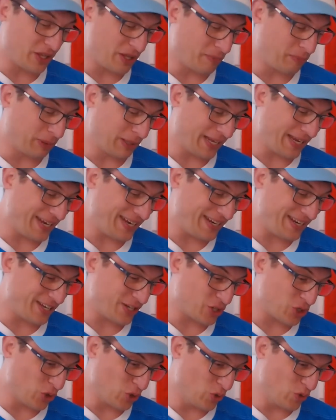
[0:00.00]
plane
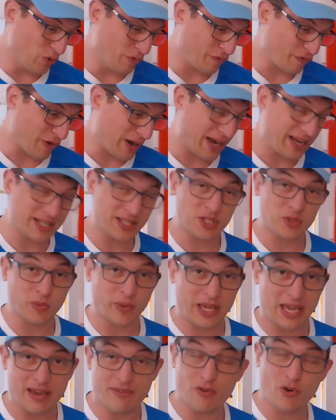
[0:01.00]
to France. We
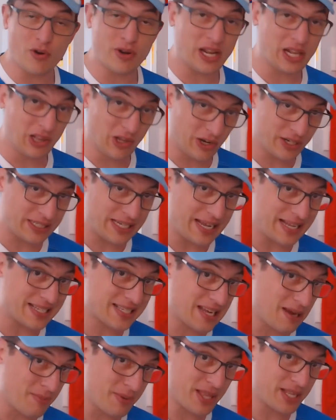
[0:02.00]
have already looked at
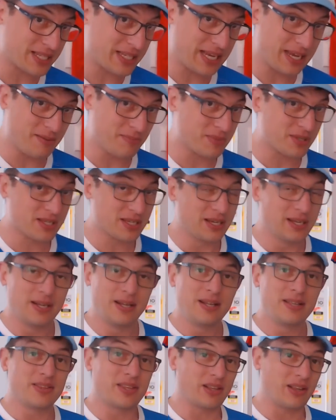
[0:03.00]
some of the teams.
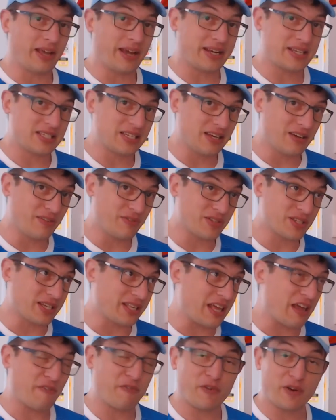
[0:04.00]
The likes of South
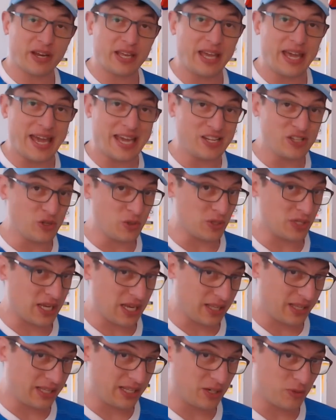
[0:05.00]
Africa and New
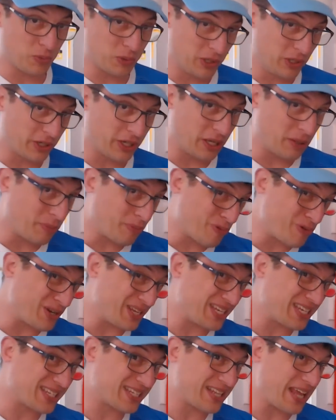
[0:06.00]
Zealand were looking pretty
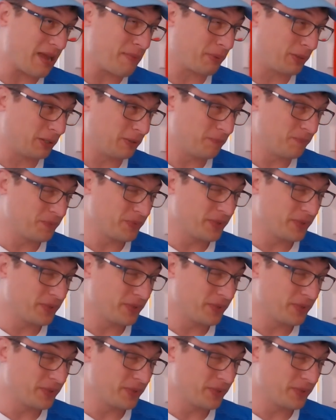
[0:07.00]
stable.